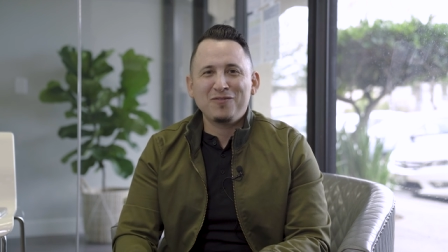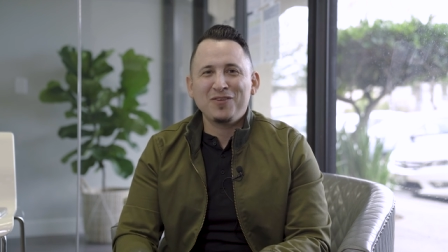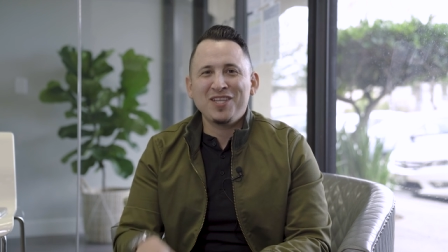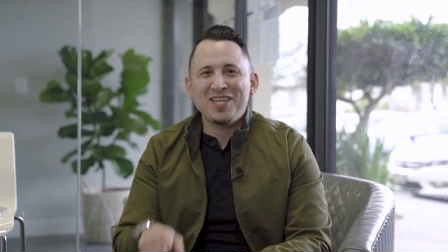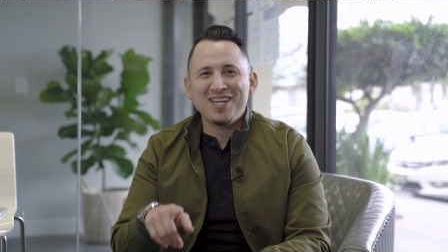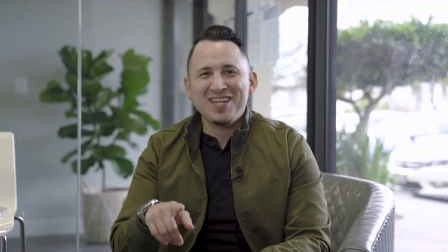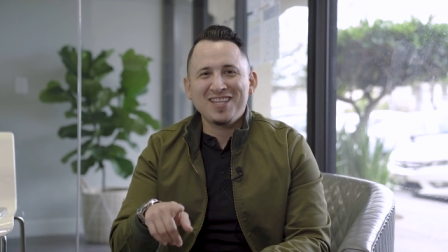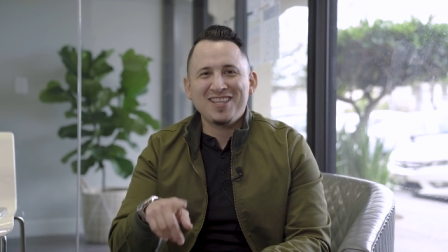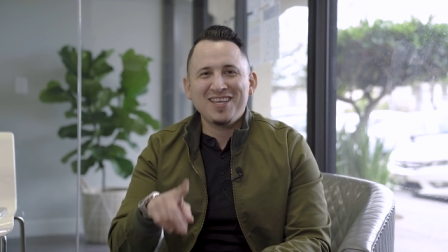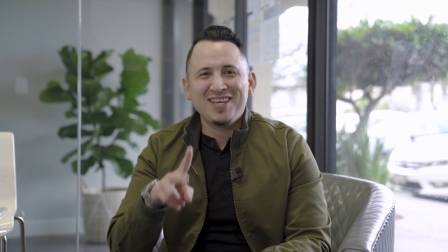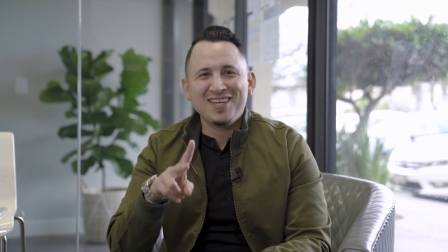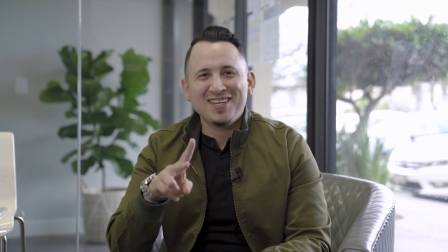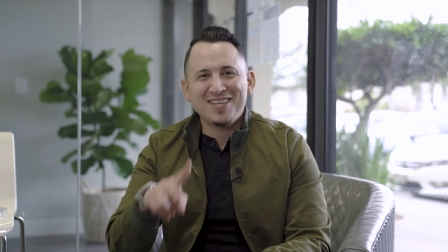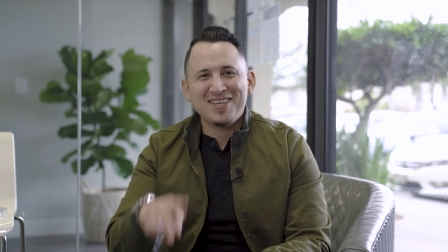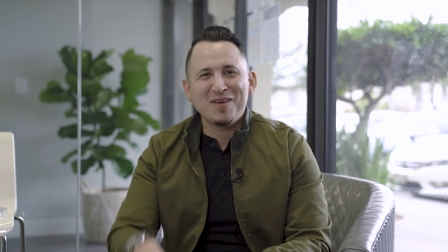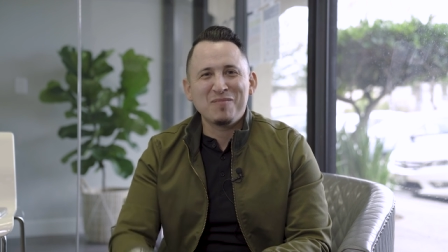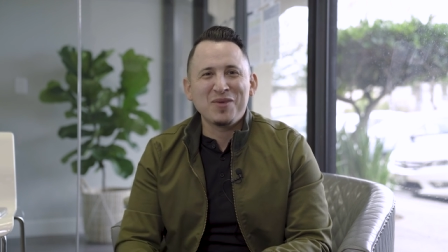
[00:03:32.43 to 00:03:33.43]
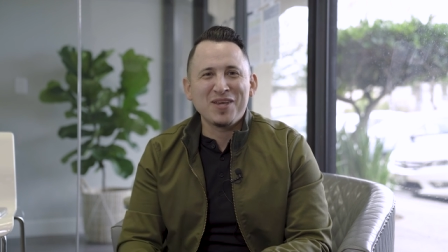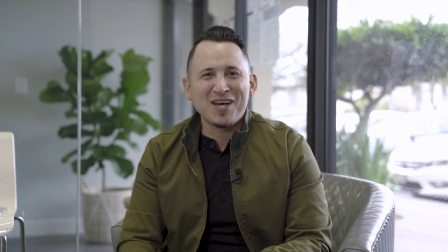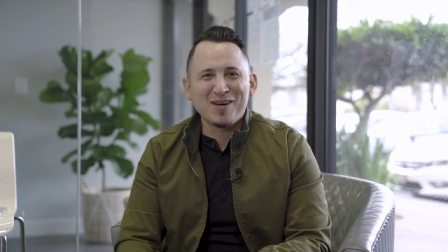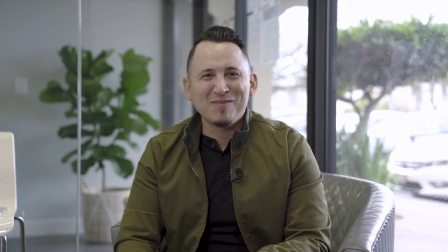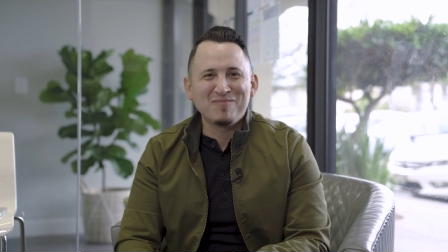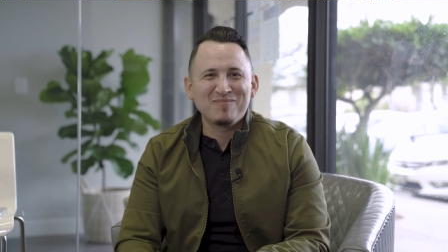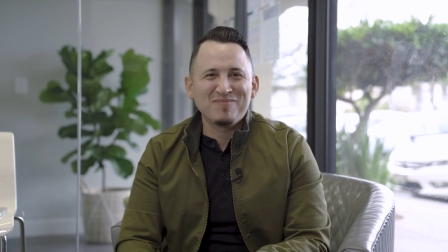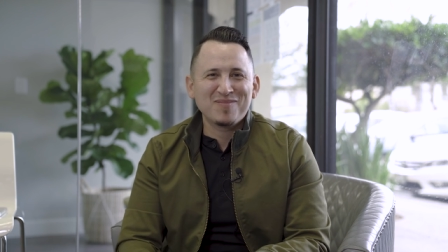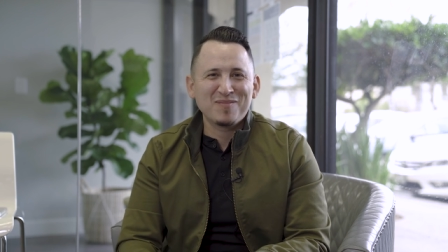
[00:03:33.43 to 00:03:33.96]
If you need anything, hit me
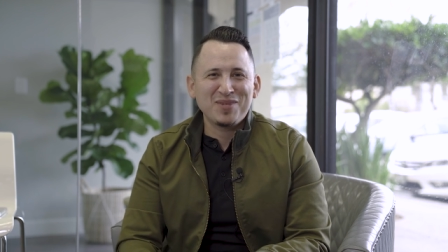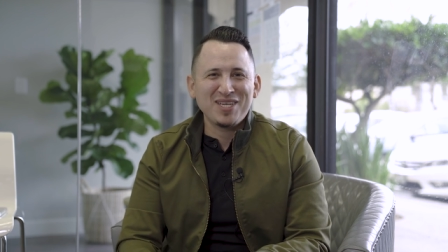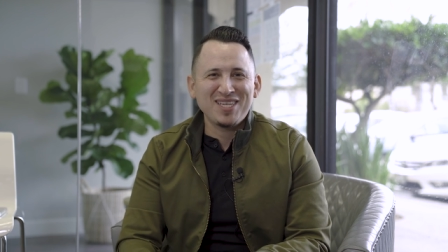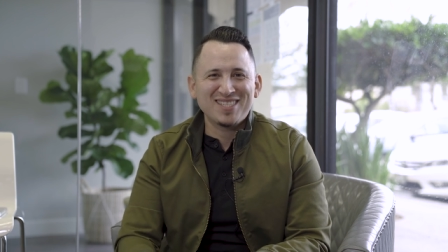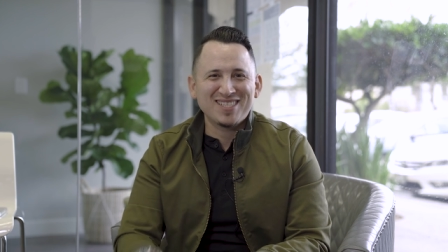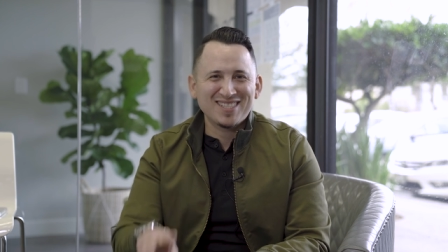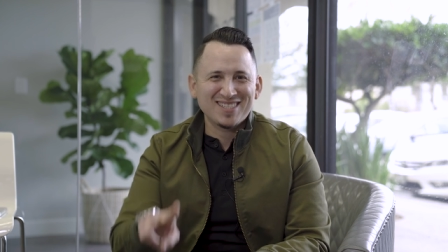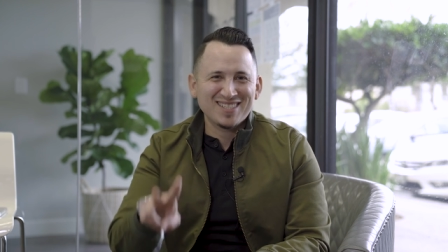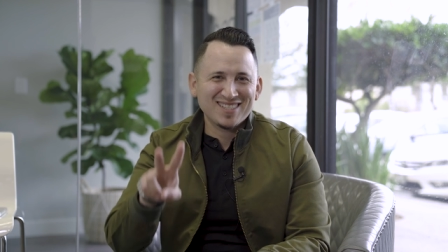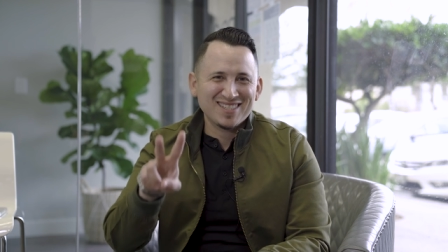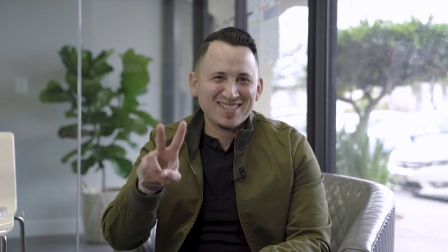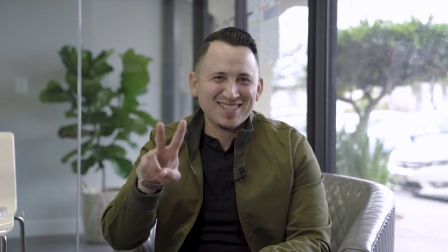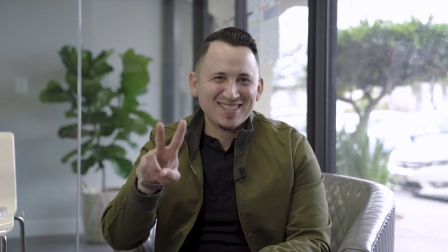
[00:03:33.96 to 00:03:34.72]
up. Peace.